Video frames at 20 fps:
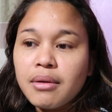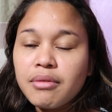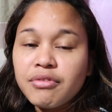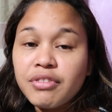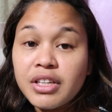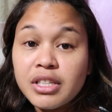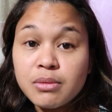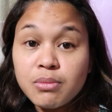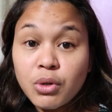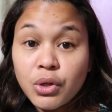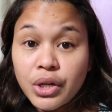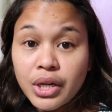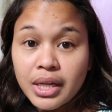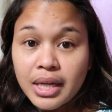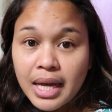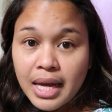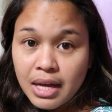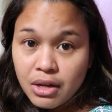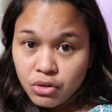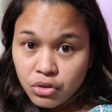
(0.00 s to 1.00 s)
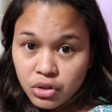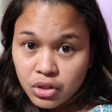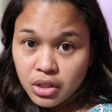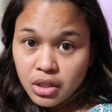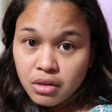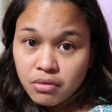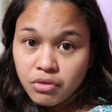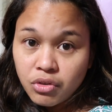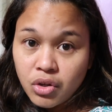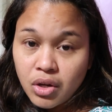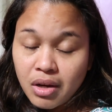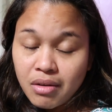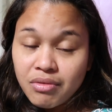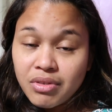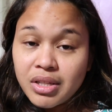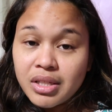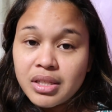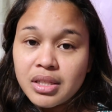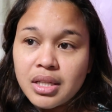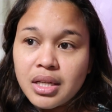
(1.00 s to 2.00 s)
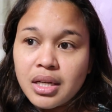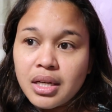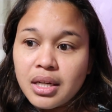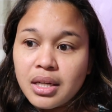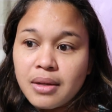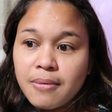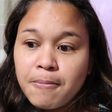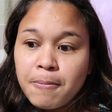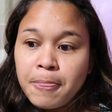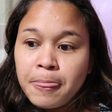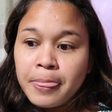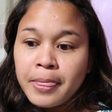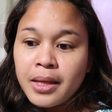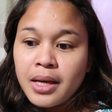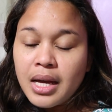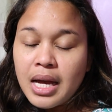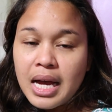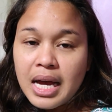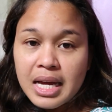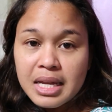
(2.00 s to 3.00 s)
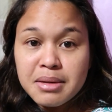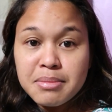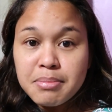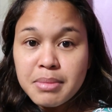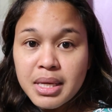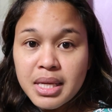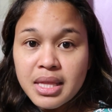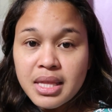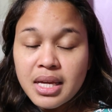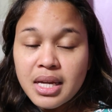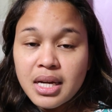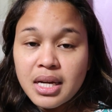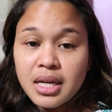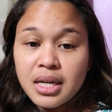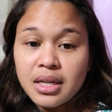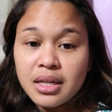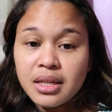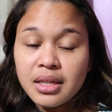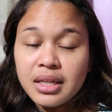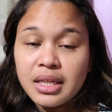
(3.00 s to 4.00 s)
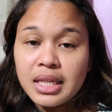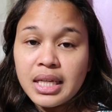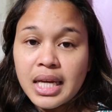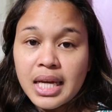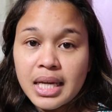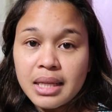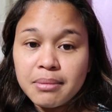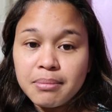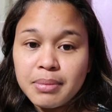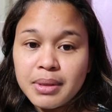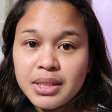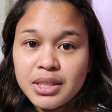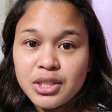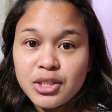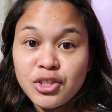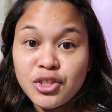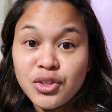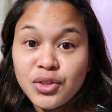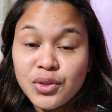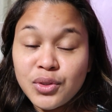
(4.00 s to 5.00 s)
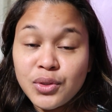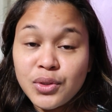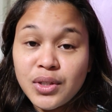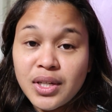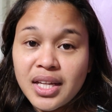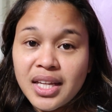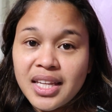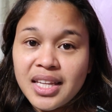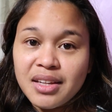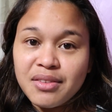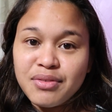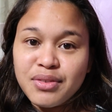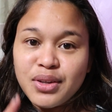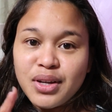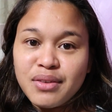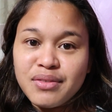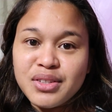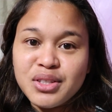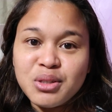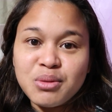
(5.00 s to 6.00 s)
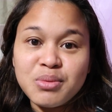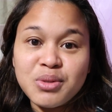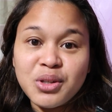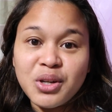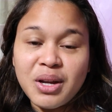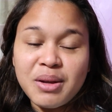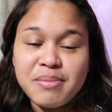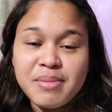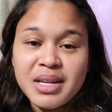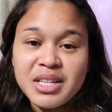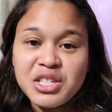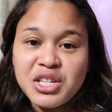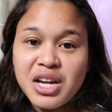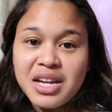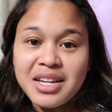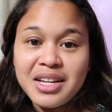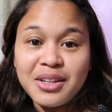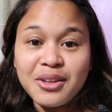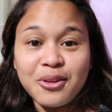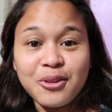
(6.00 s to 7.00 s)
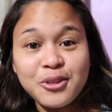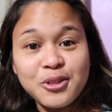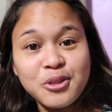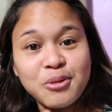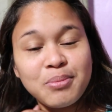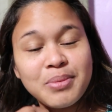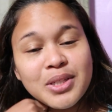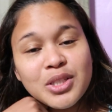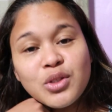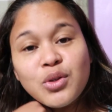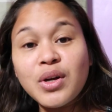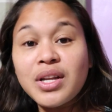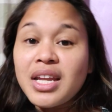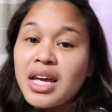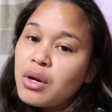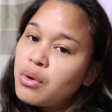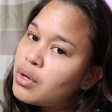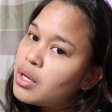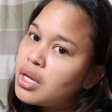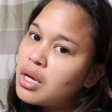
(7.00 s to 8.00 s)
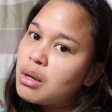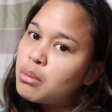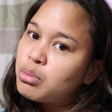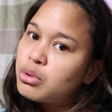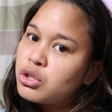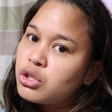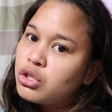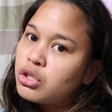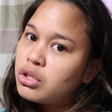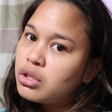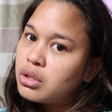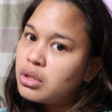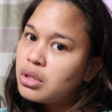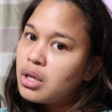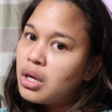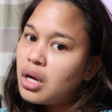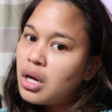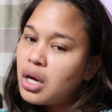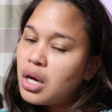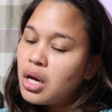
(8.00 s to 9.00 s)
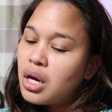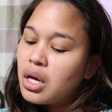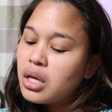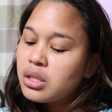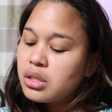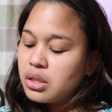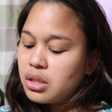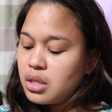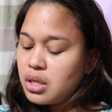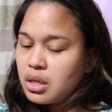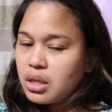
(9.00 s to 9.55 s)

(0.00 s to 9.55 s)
Facebook account. If you haven't add me there yet, please do. And if you haven't subscribed my channel also, please do. And I really appreciate it, guys.